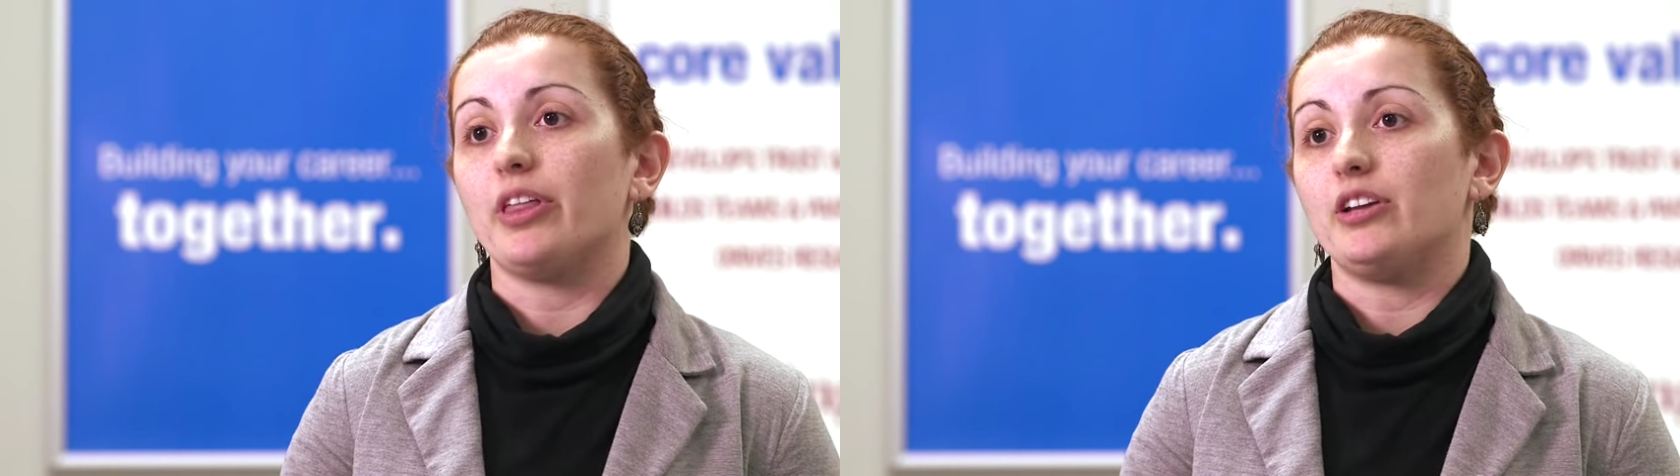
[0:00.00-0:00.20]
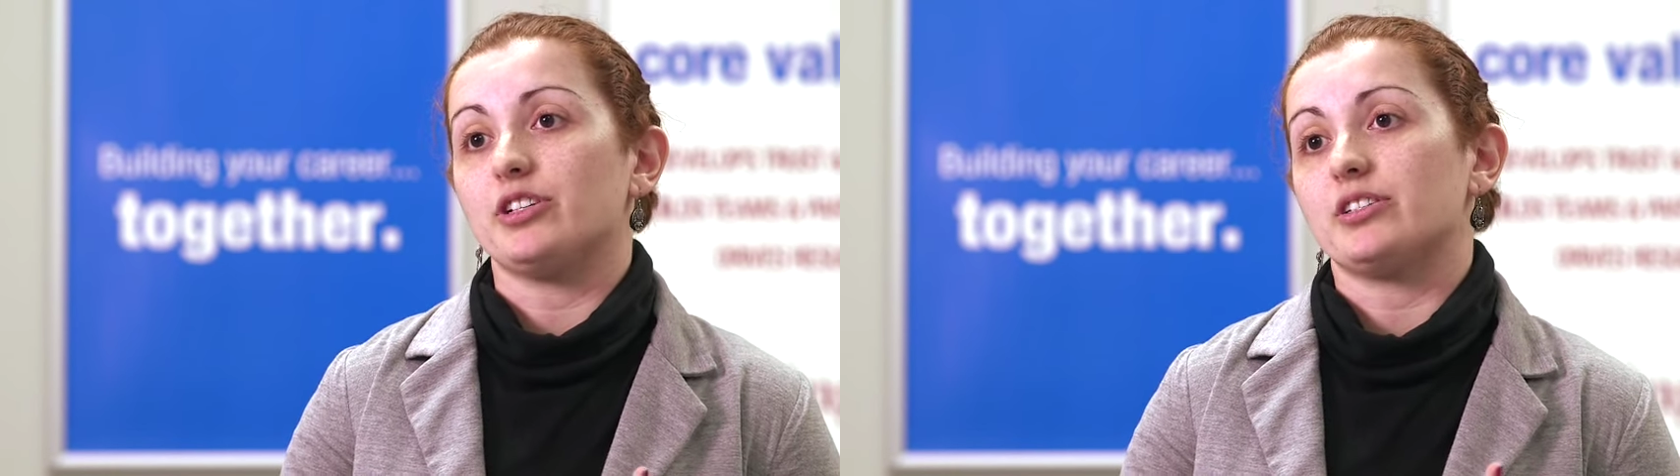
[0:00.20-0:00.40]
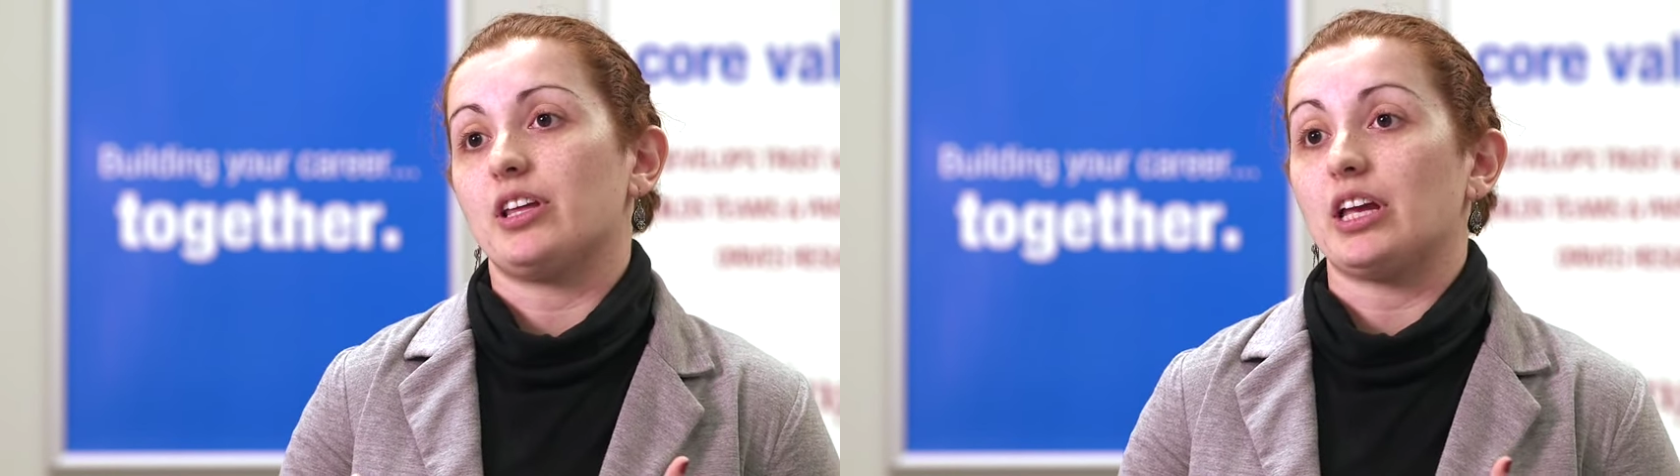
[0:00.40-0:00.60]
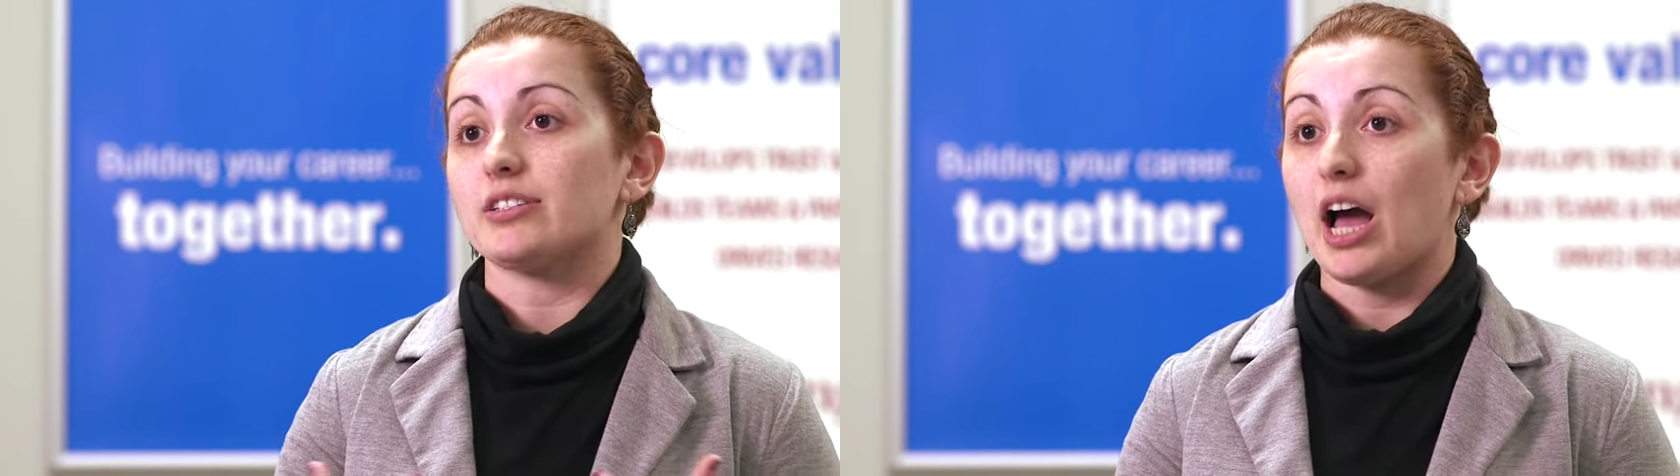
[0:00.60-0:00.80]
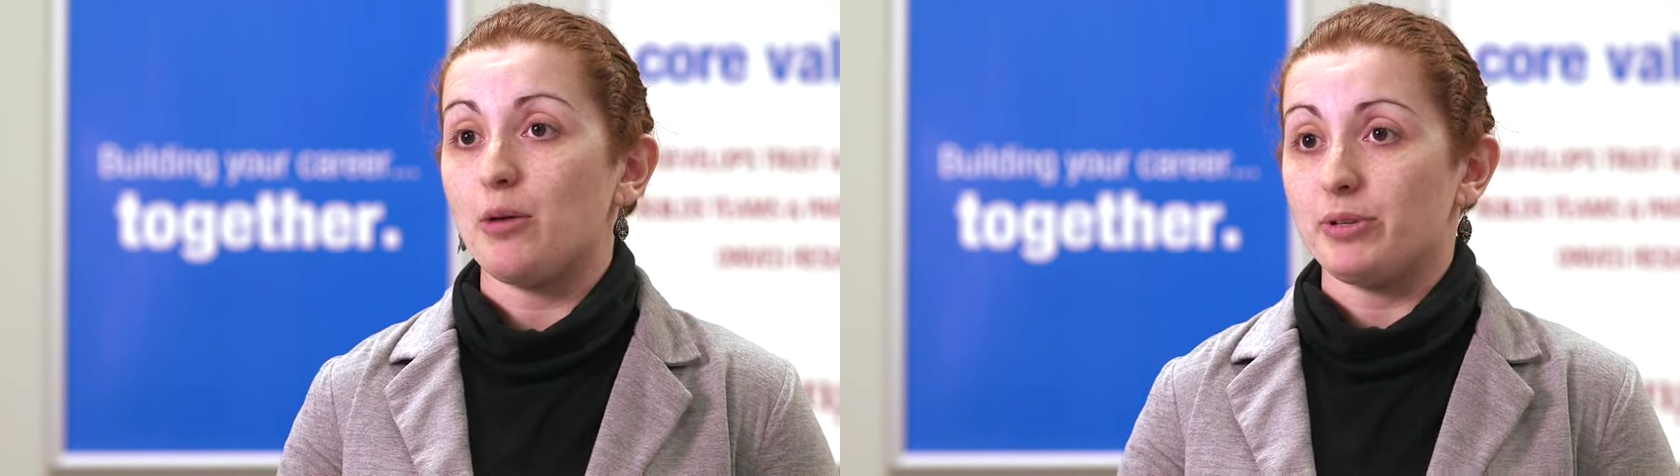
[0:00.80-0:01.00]
they just think
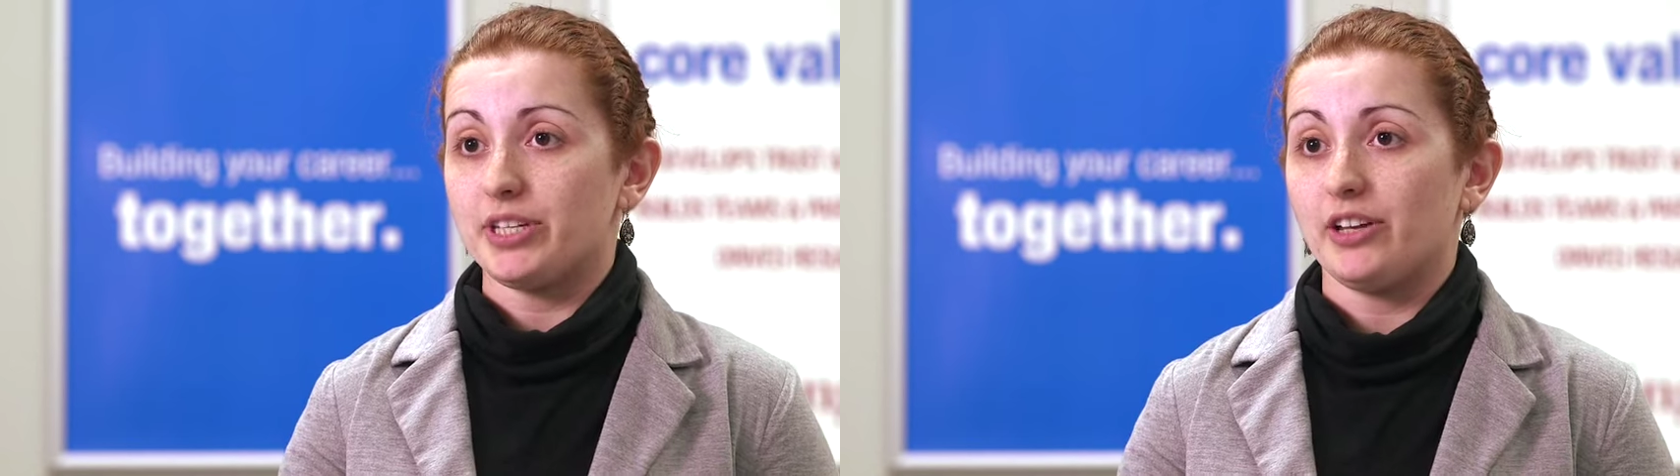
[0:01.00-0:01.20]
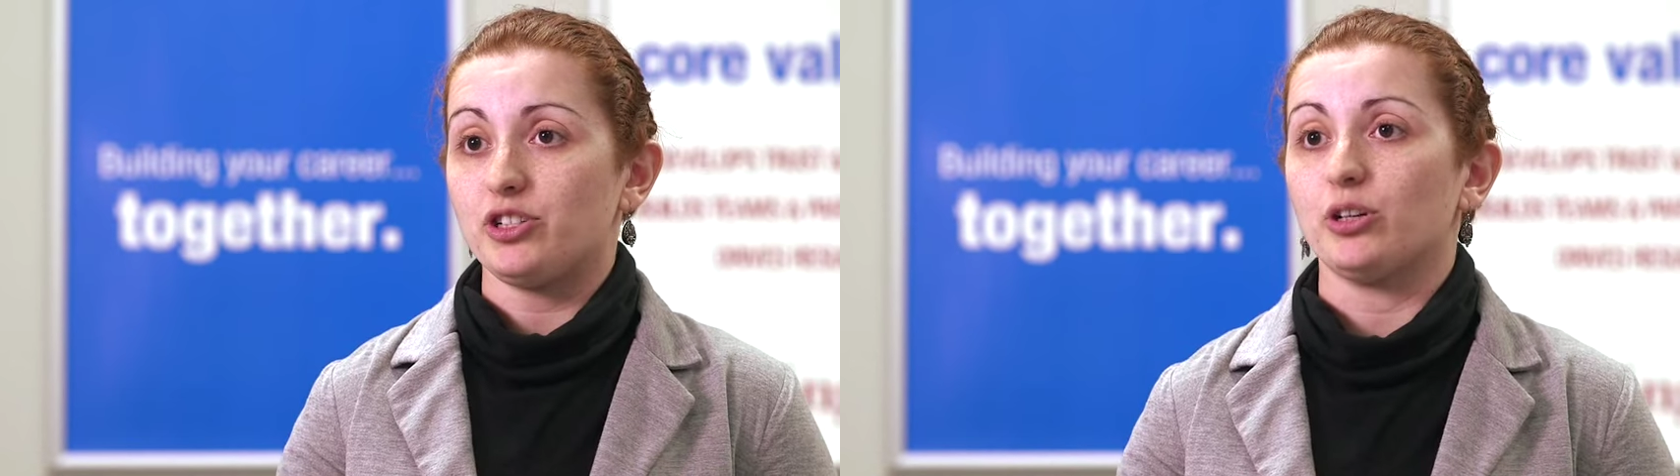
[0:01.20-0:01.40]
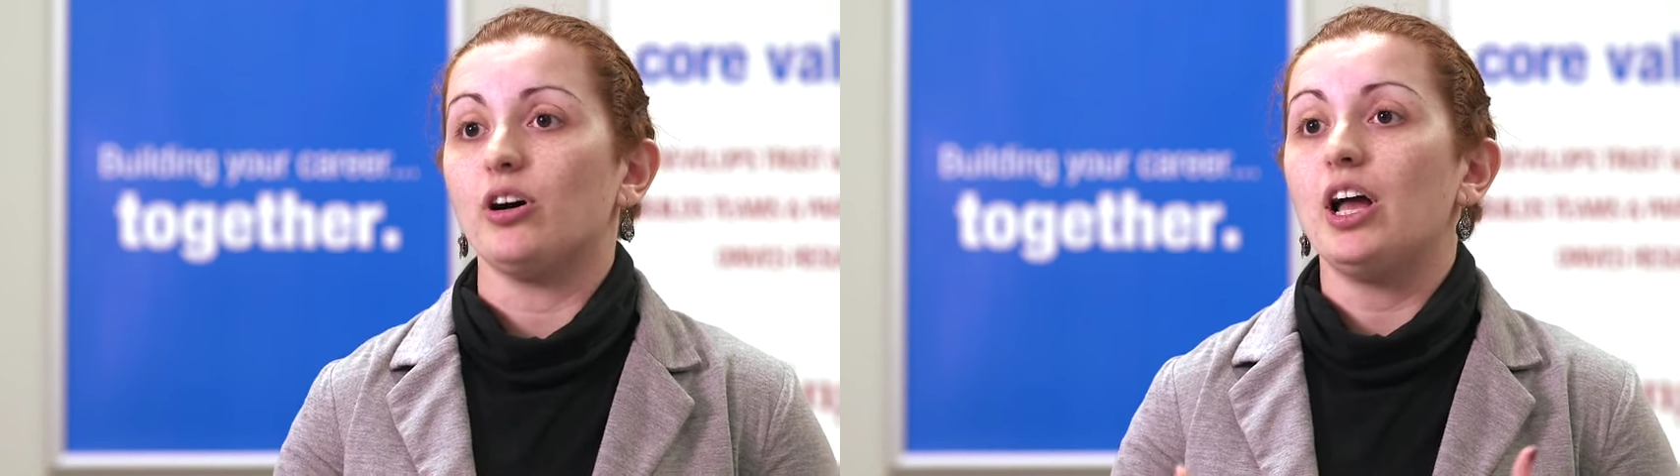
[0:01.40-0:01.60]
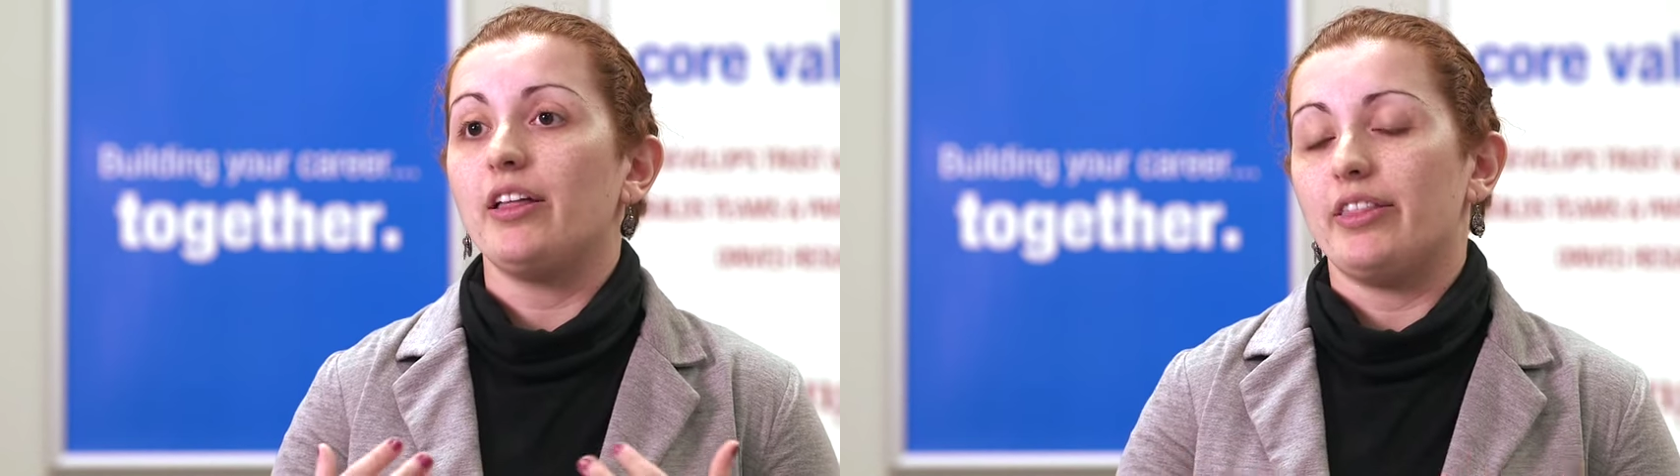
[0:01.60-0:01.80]
is high potential,